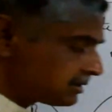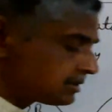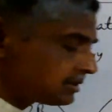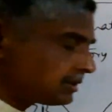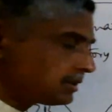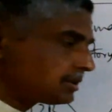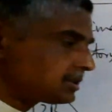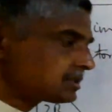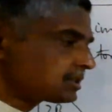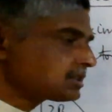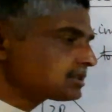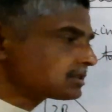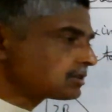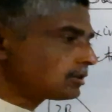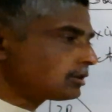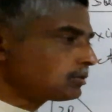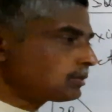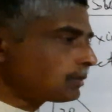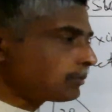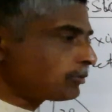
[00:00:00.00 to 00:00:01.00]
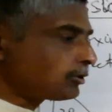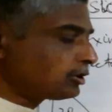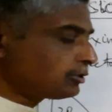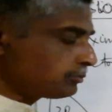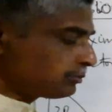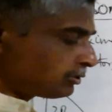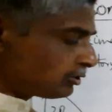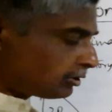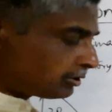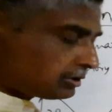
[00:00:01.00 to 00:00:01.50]
is the distance covered by
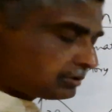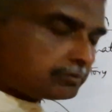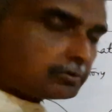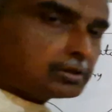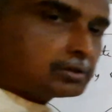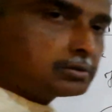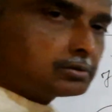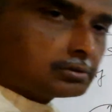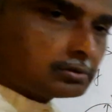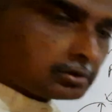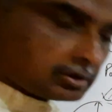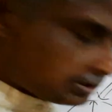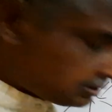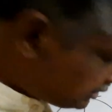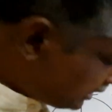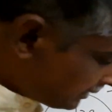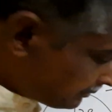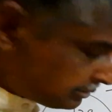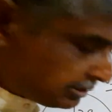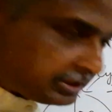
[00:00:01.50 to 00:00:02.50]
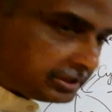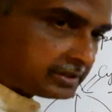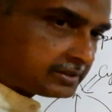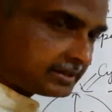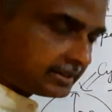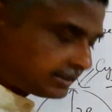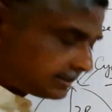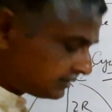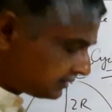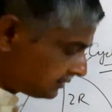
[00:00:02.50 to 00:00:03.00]
point P naught in time dt
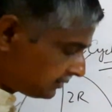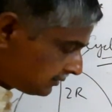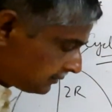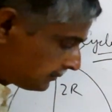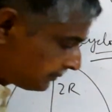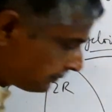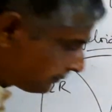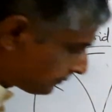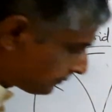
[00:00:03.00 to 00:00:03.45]
seconds.